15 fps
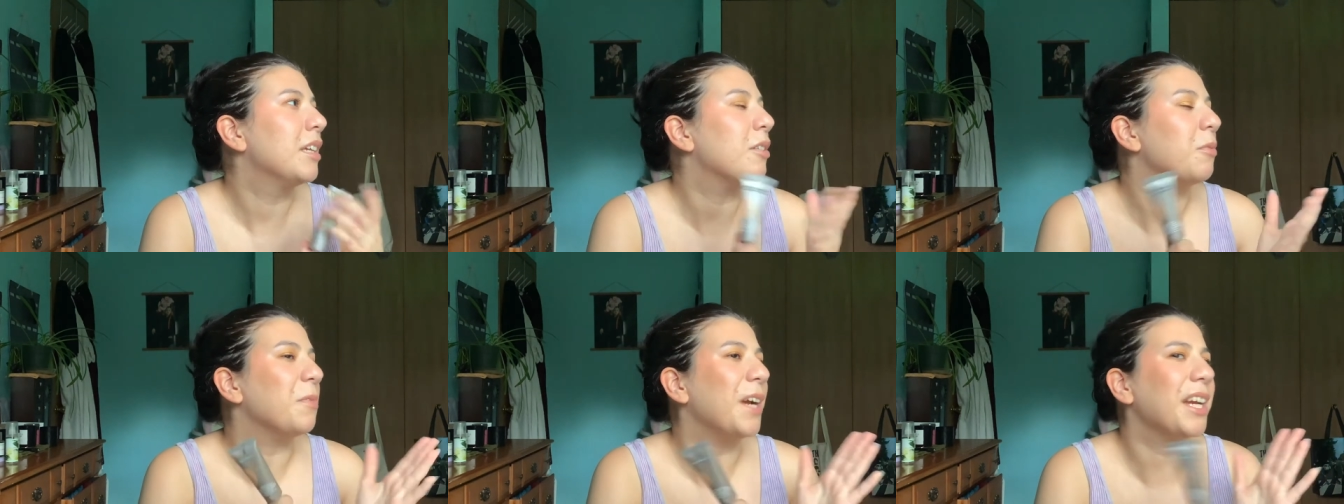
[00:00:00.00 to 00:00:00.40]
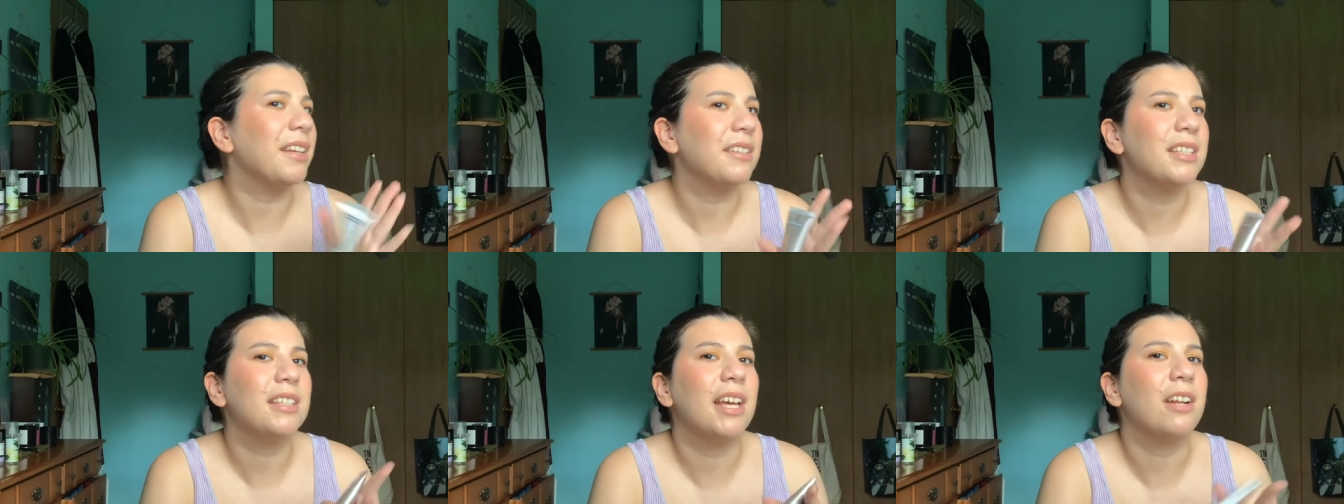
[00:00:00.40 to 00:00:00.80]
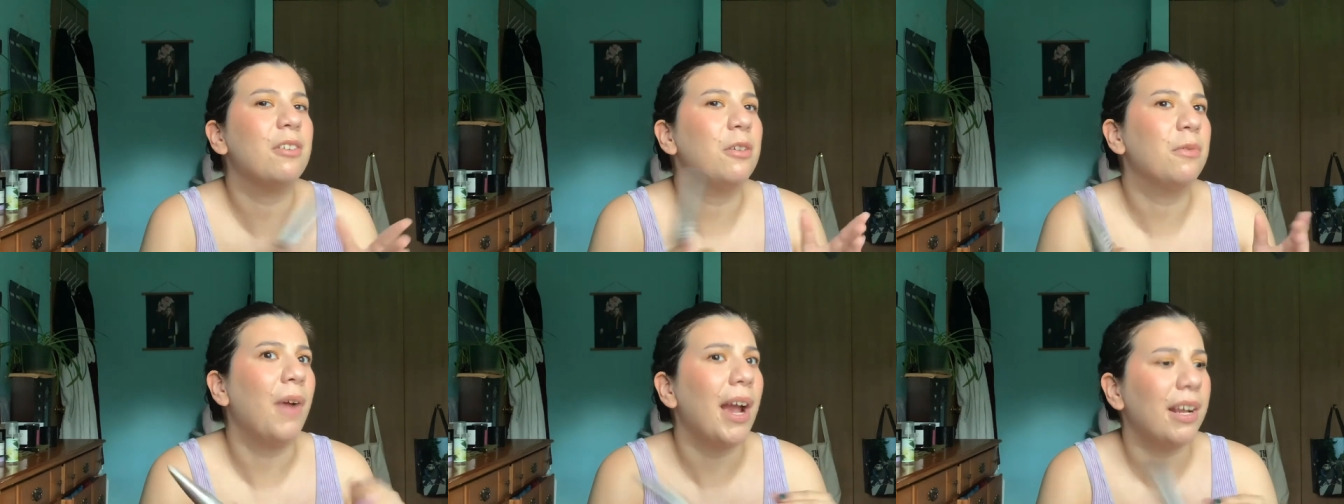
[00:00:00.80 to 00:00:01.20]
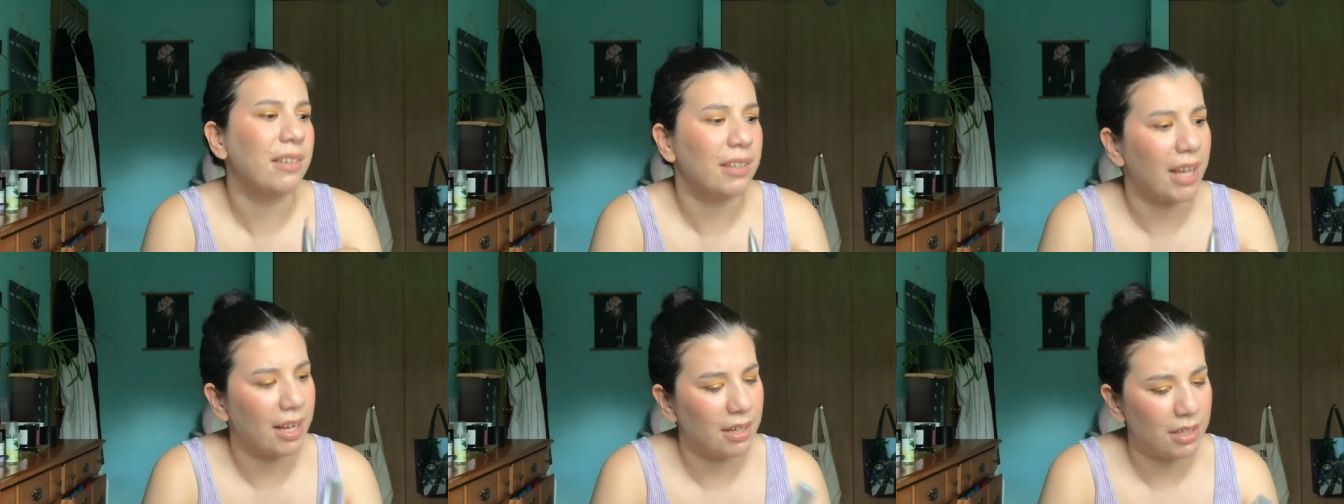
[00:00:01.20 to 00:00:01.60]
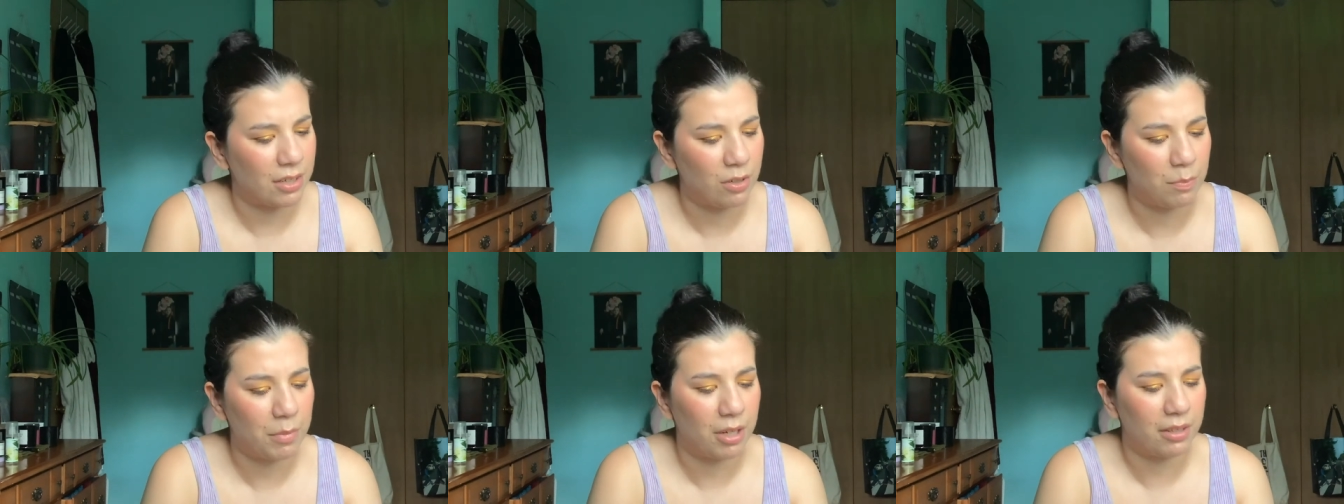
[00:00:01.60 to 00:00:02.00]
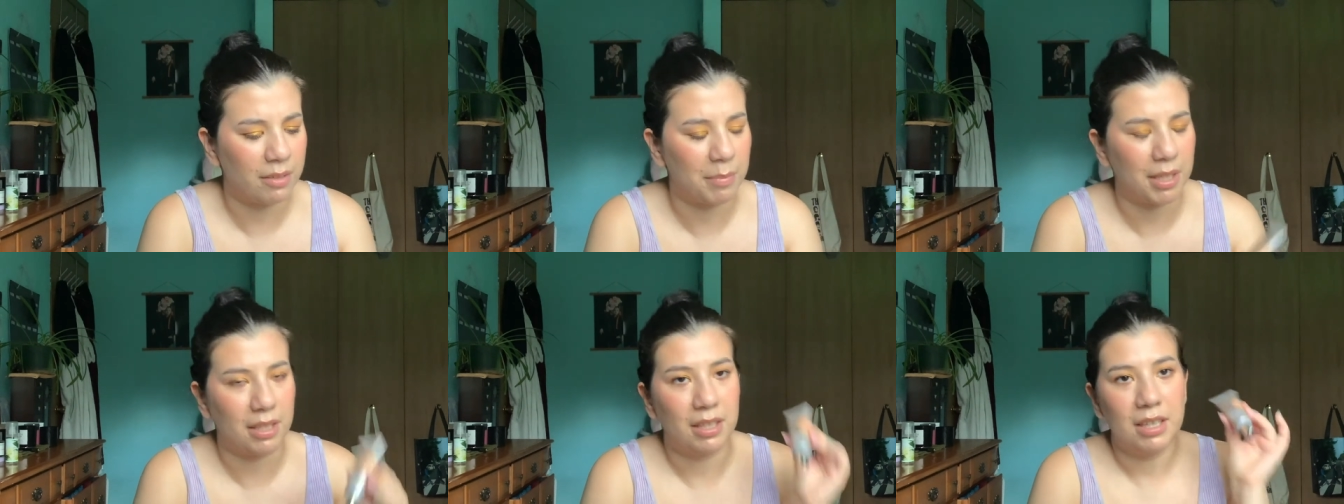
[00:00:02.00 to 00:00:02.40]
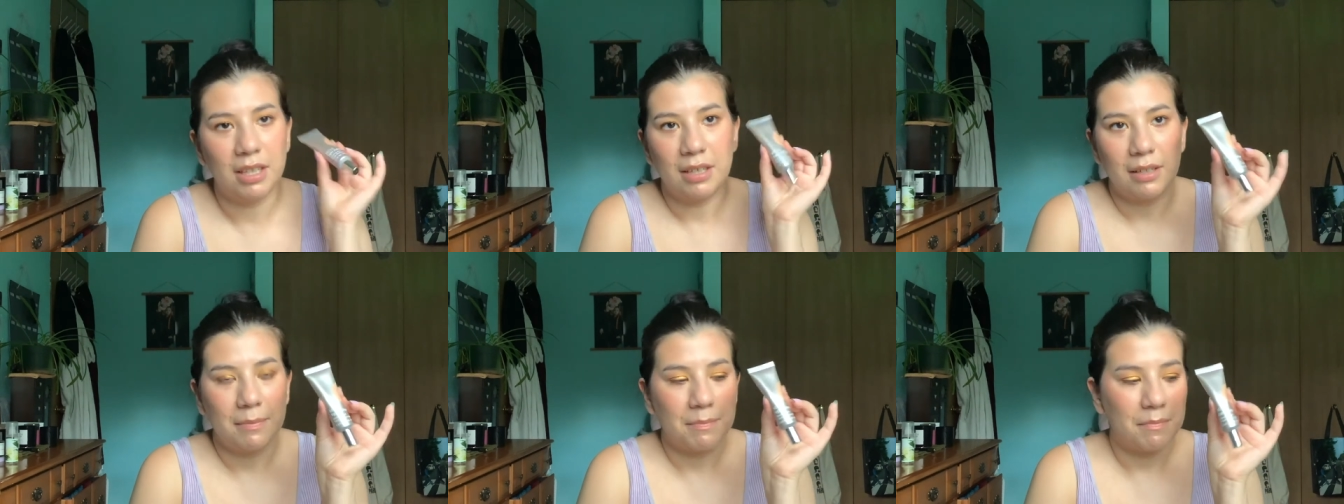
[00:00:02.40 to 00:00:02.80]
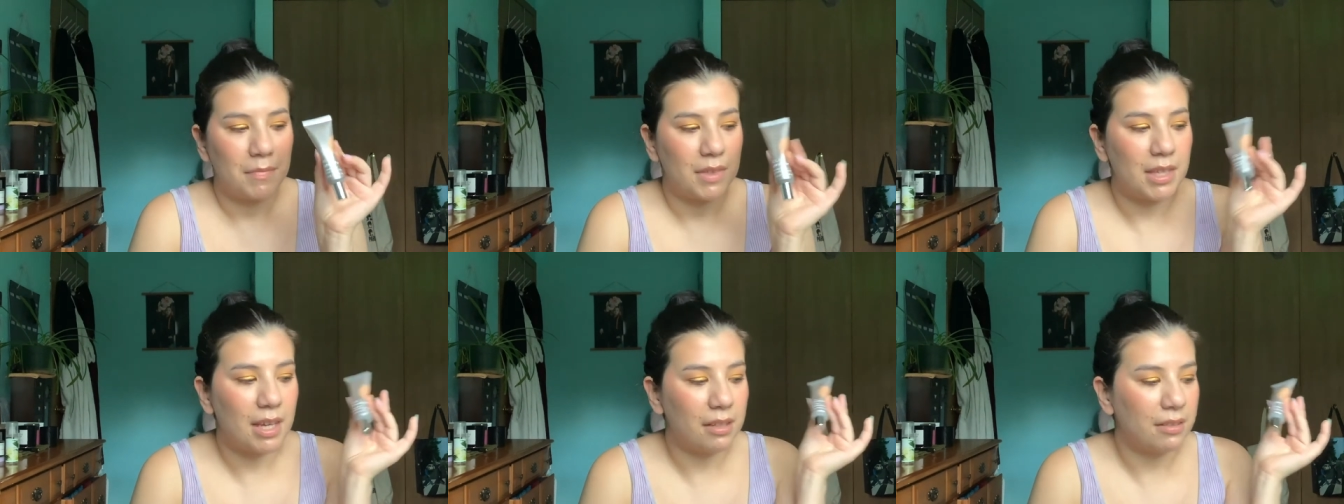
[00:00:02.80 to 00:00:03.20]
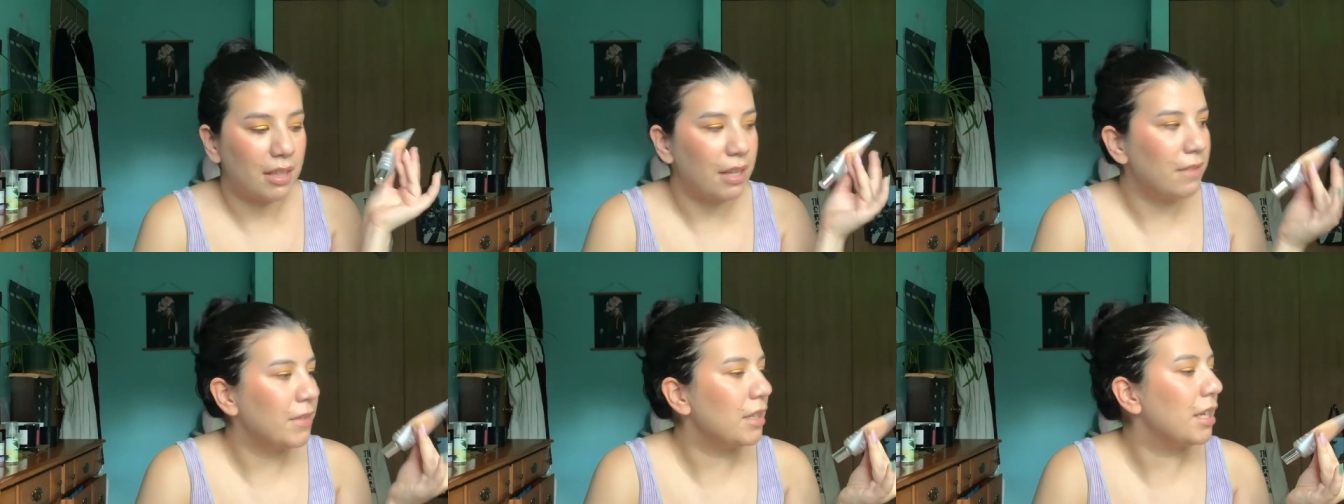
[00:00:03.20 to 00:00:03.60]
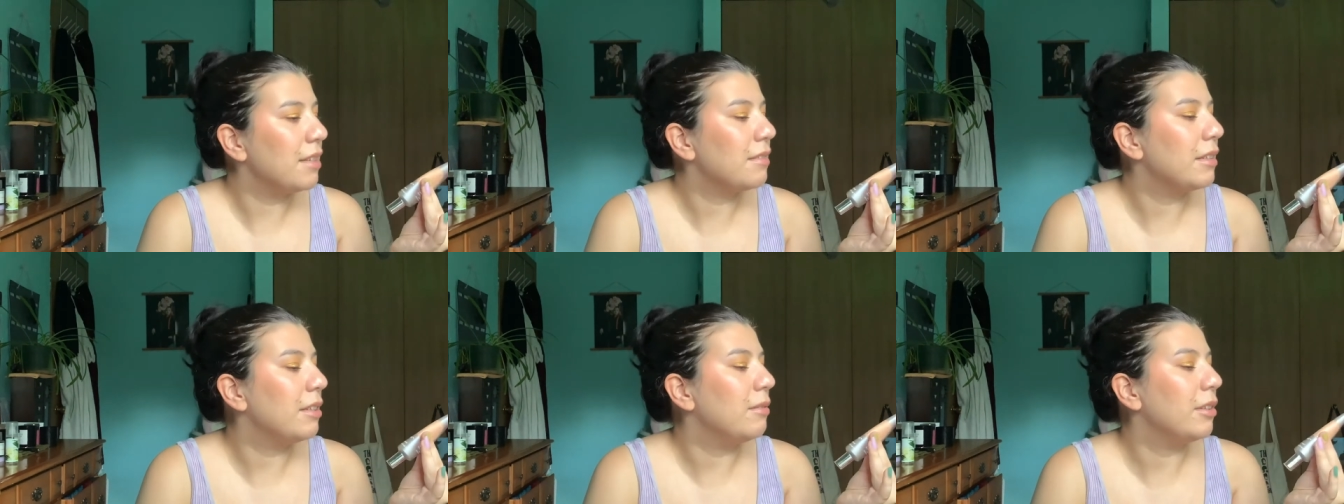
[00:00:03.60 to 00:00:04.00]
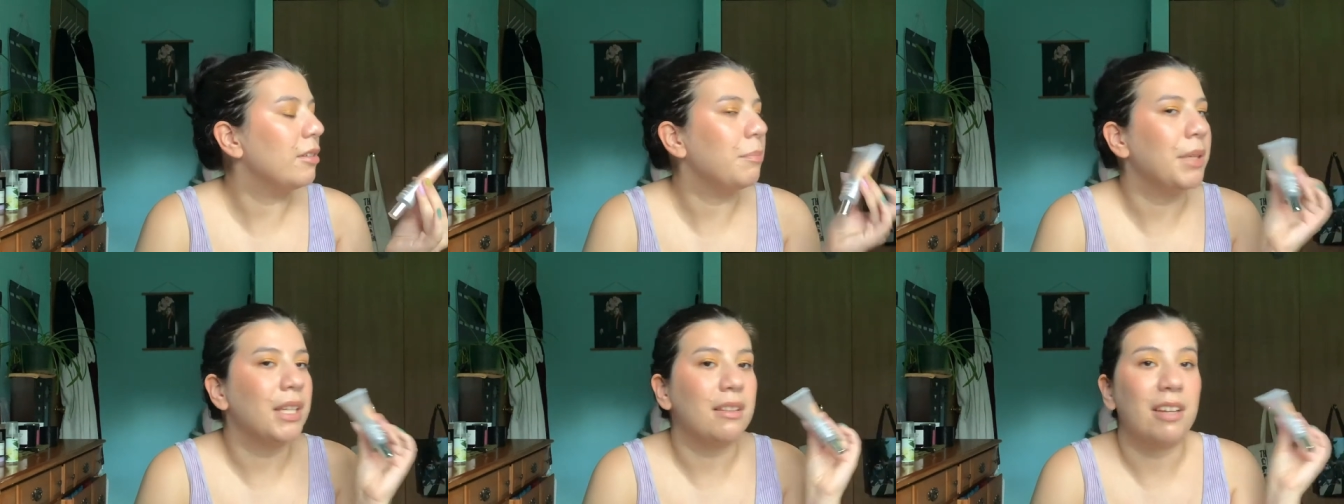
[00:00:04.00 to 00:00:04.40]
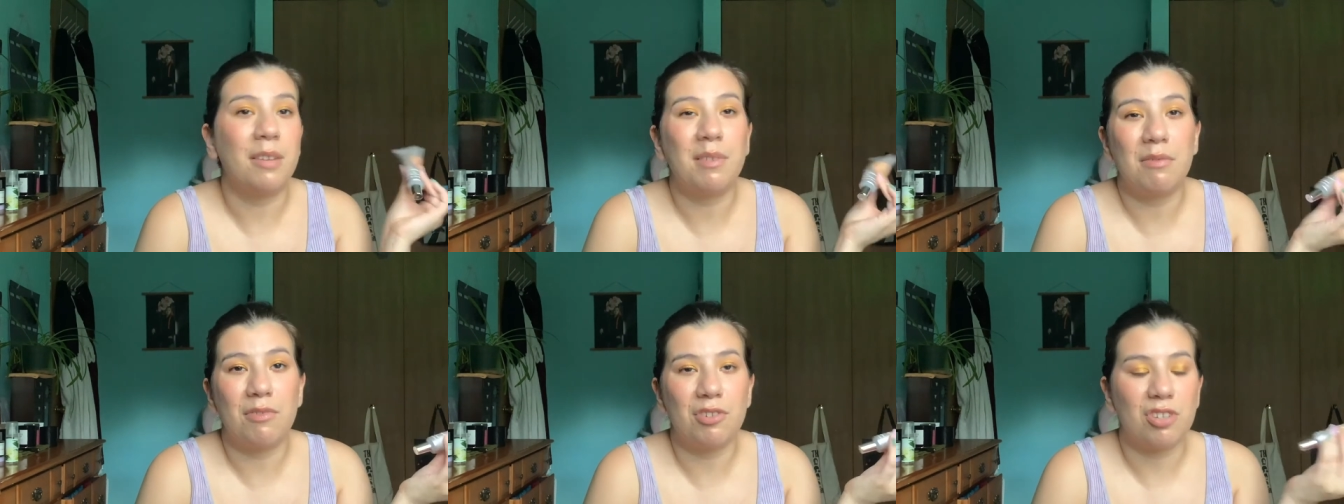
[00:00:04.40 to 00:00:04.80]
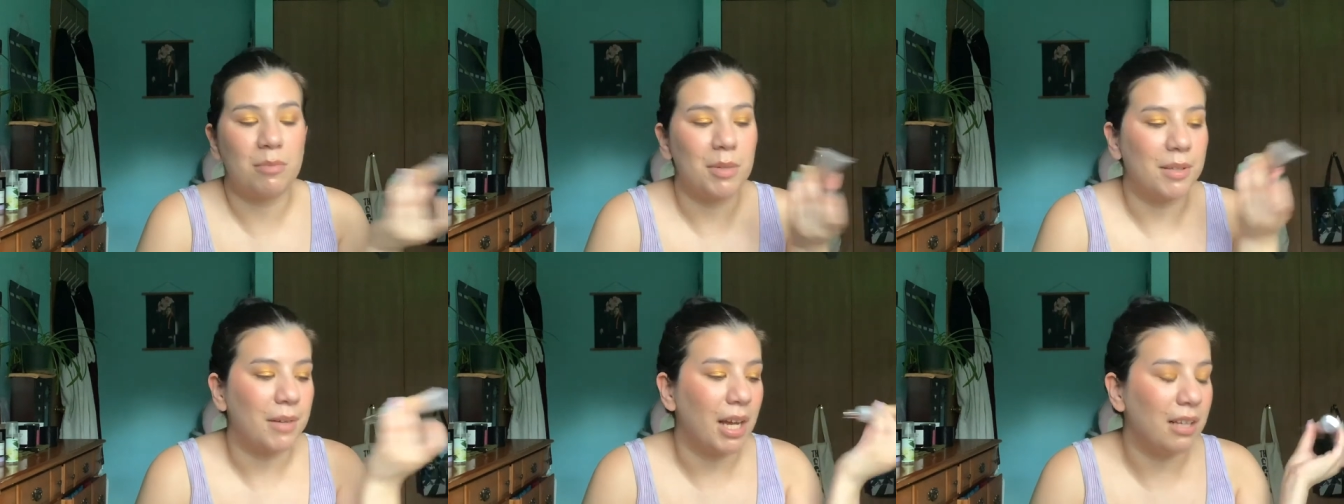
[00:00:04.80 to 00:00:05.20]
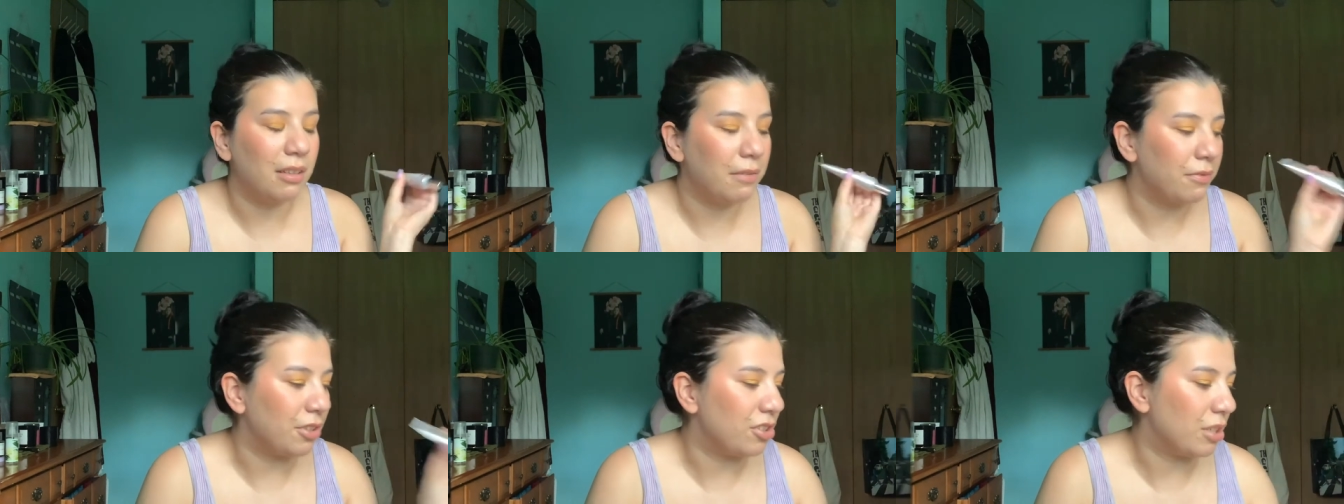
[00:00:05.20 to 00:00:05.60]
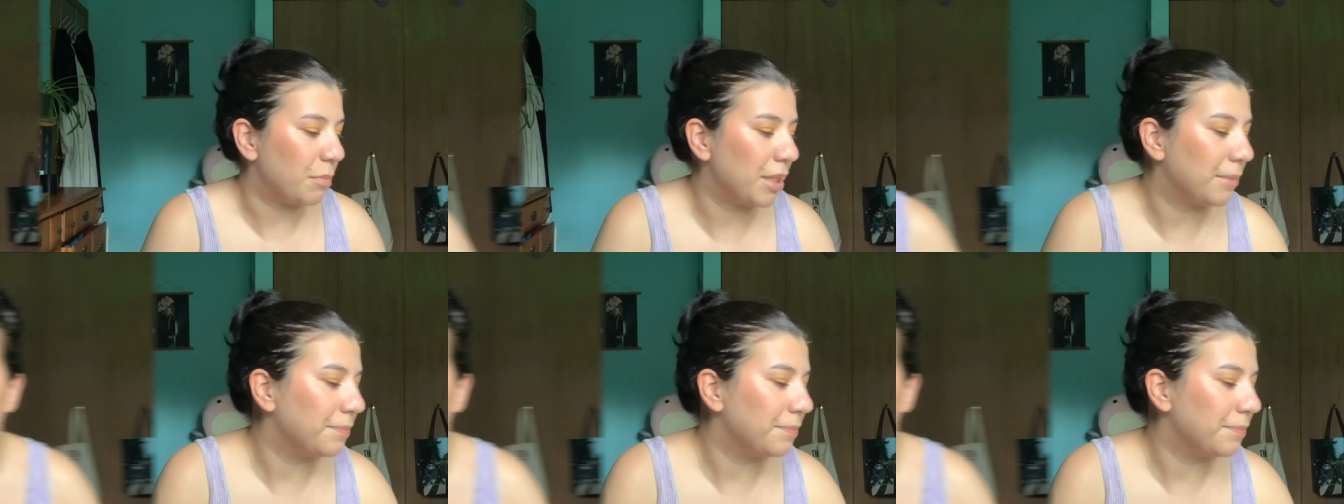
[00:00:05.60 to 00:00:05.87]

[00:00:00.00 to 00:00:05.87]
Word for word: Rakuten. I don't know if Rakuten had any coupons, but yeah, it's kind of a nice, cute little pick. They're having free shipping. I love free shipping.